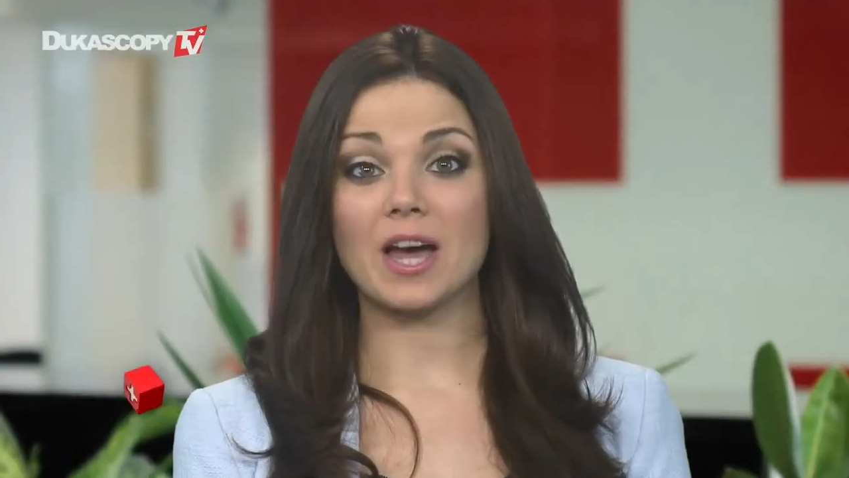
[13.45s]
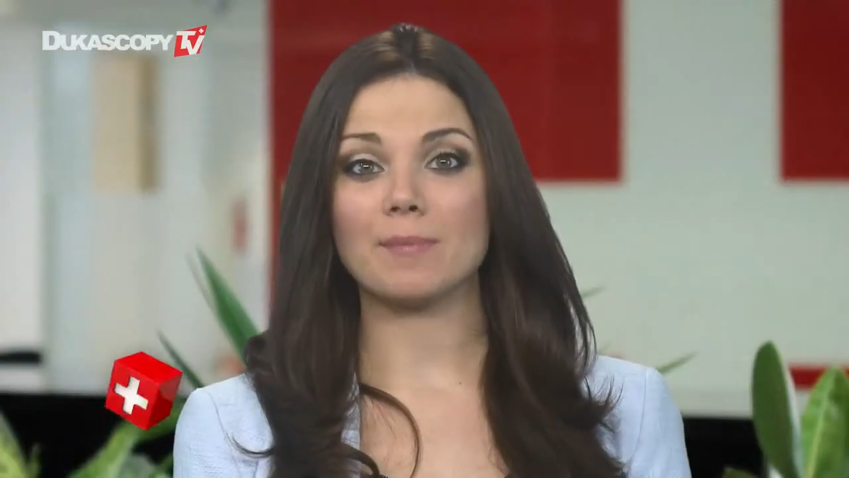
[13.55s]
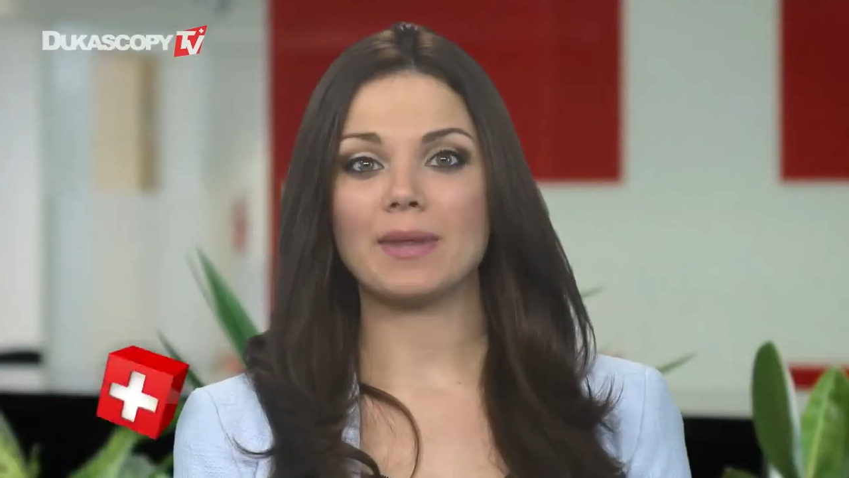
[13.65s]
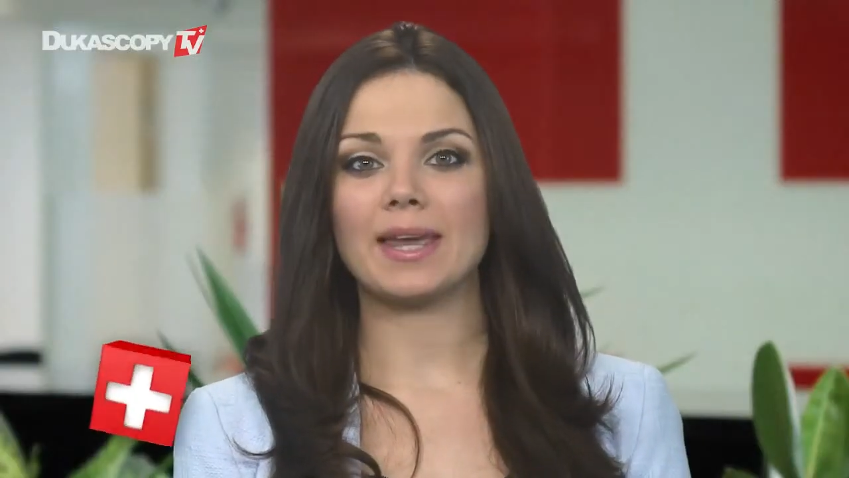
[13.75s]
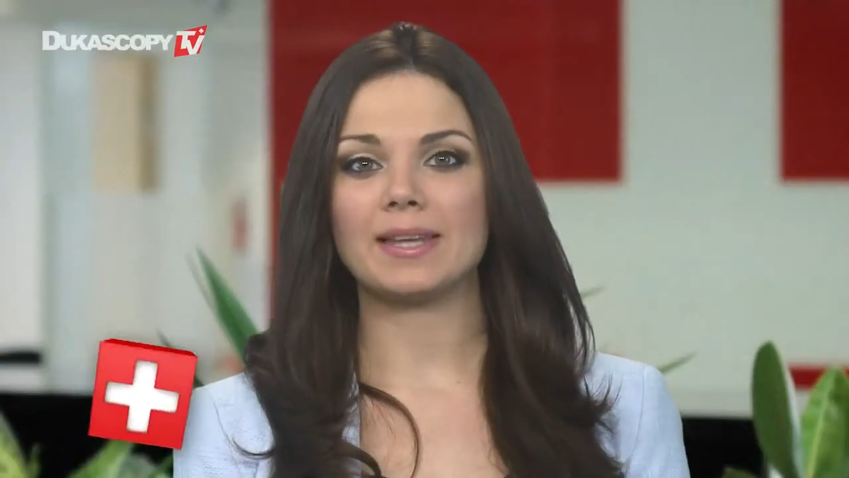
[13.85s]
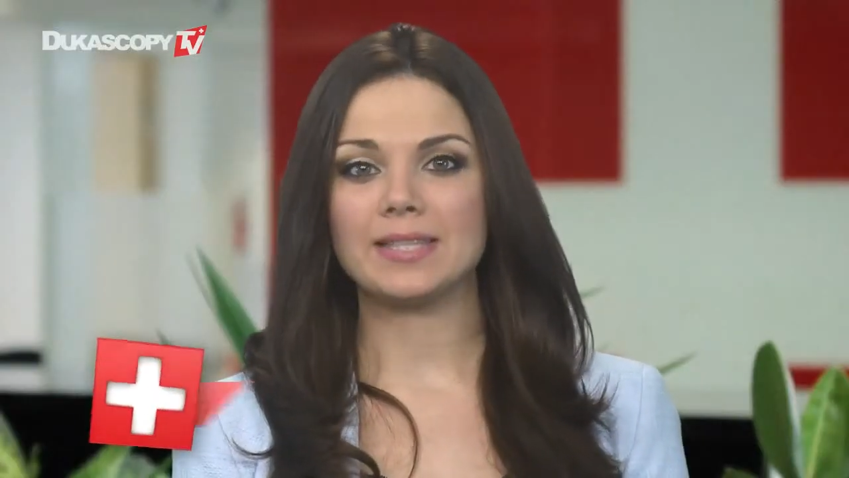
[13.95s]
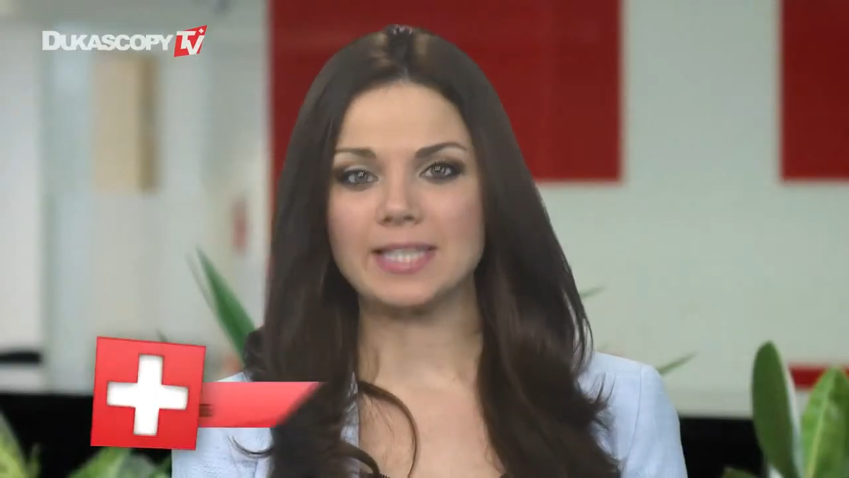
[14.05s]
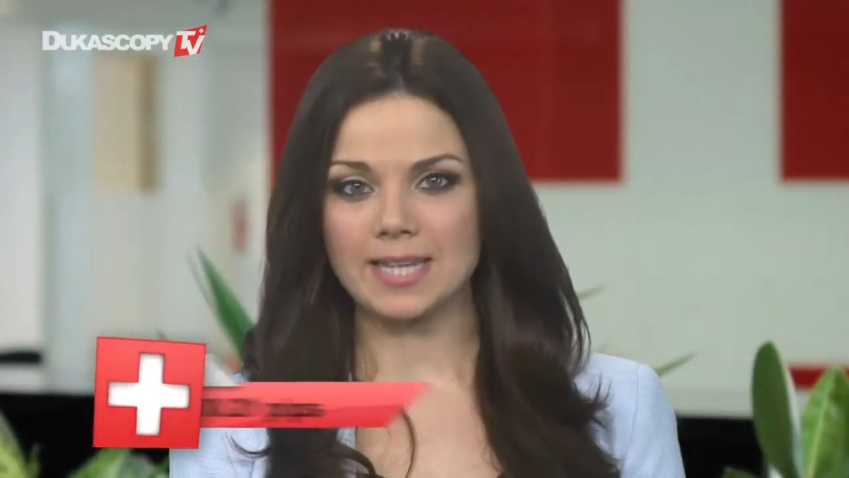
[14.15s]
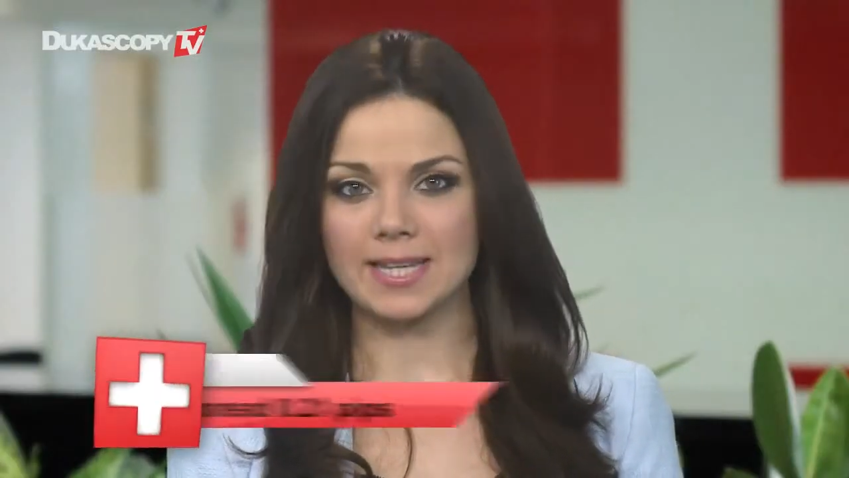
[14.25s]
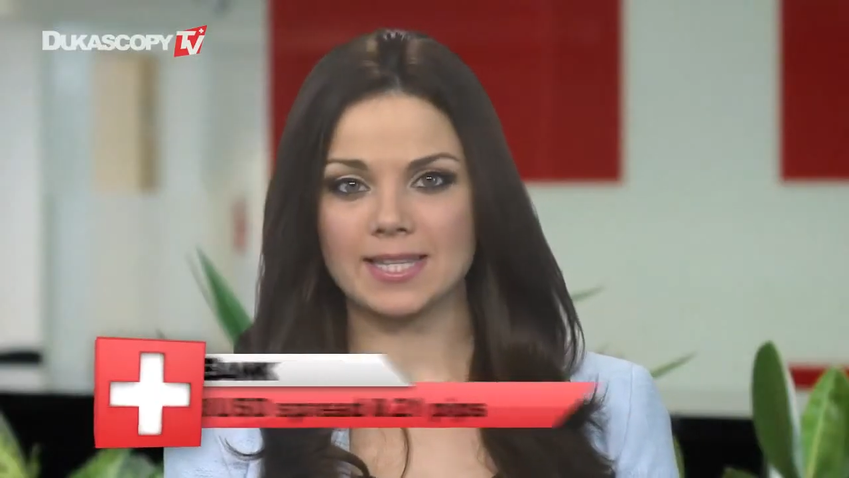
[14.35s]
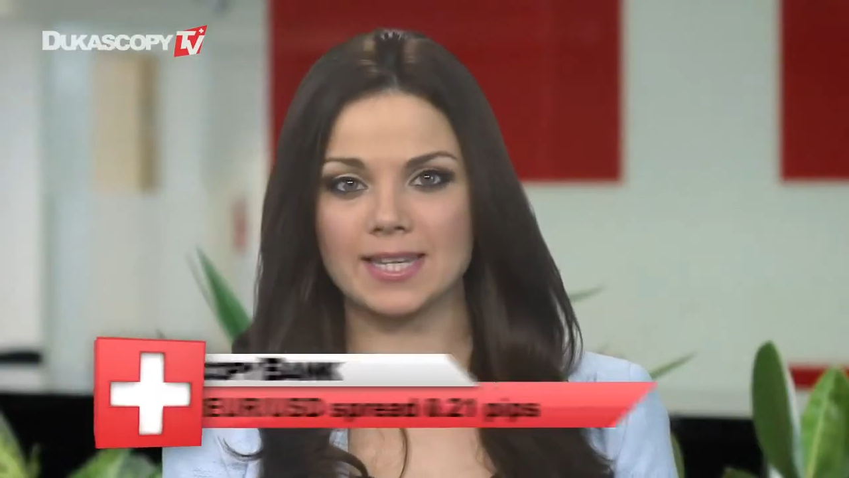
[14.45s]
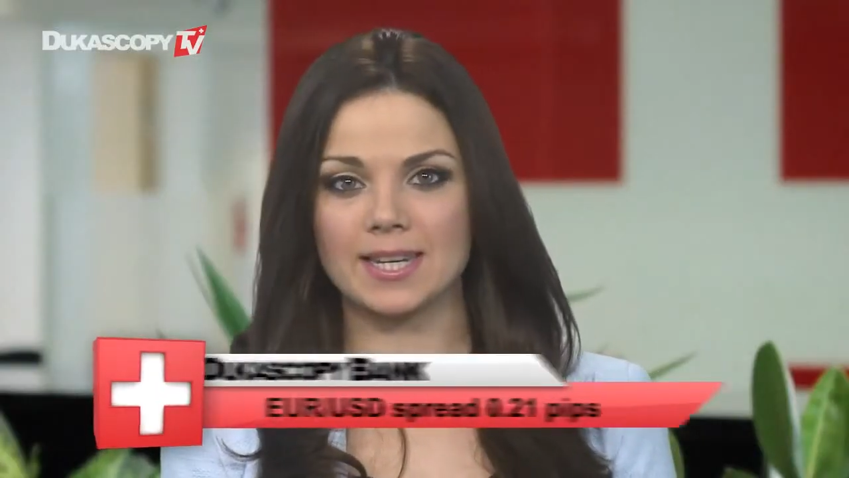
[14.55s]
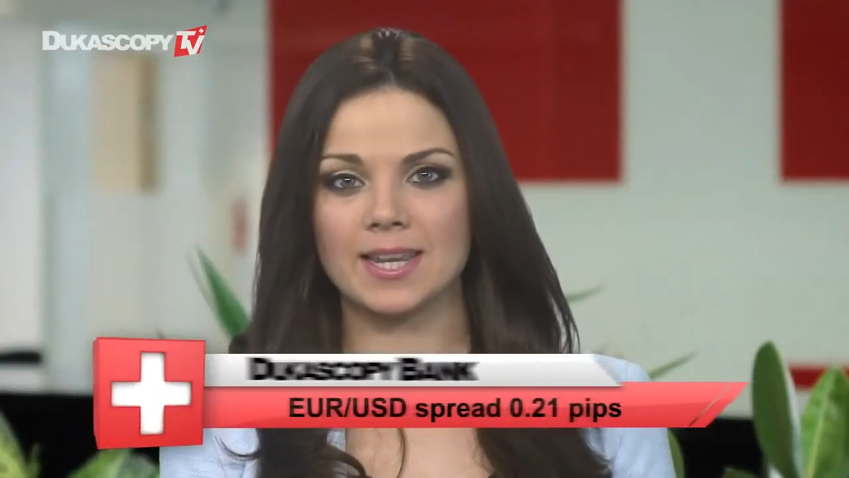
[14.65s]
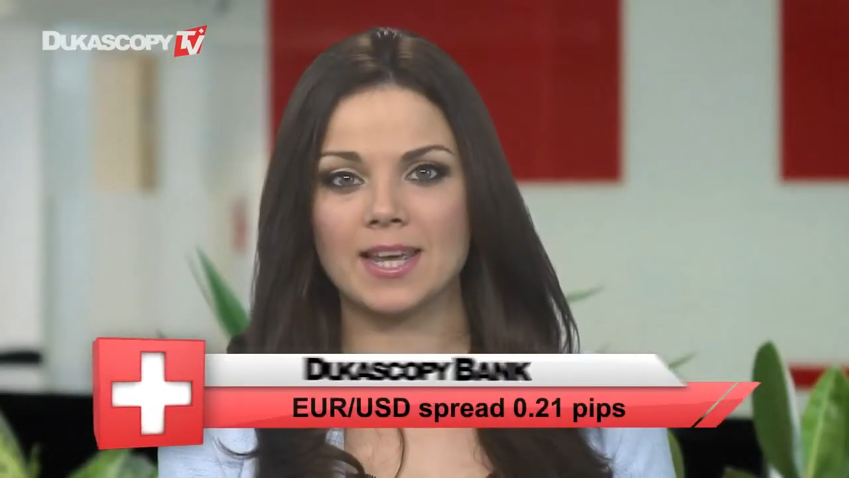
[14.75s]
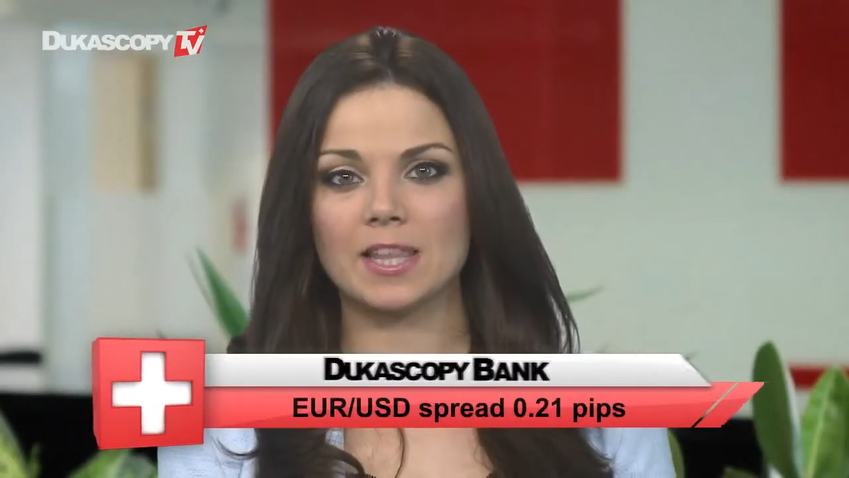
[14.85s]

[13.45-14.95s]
I'm Elaine Stenson.